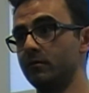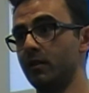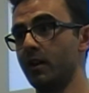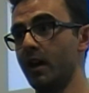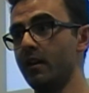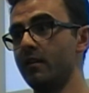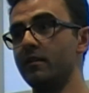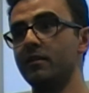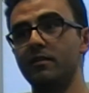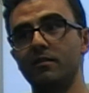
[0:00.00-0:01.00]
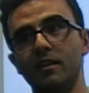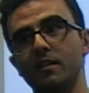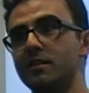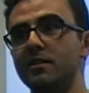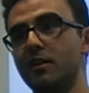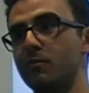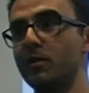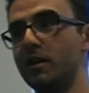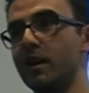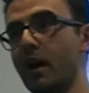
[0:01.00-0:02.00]
Okay? This is not
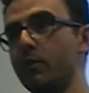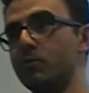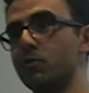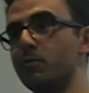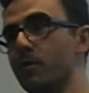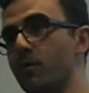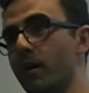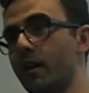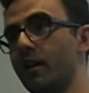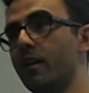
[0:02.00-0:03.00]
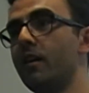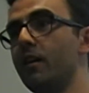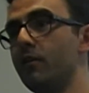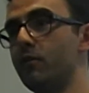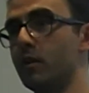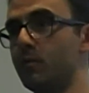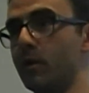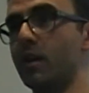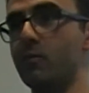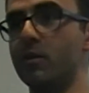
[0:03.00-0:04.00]
really how it should be working. If you're
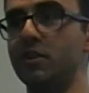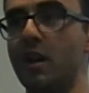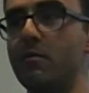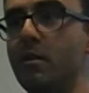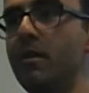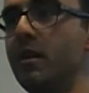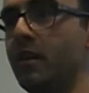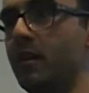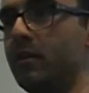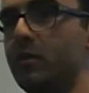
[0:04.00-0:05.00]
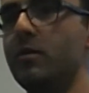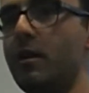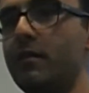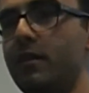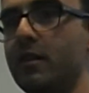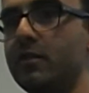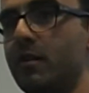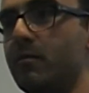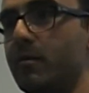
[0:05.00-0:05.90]
working with JRuby, do everything in JRuby.